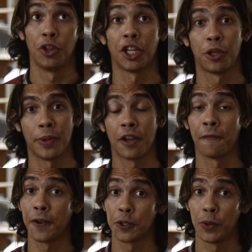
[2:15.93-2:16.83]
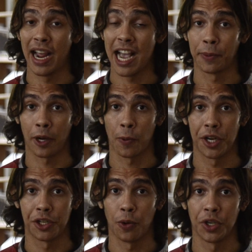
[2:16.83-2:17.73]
not to be confused with aspect ratio,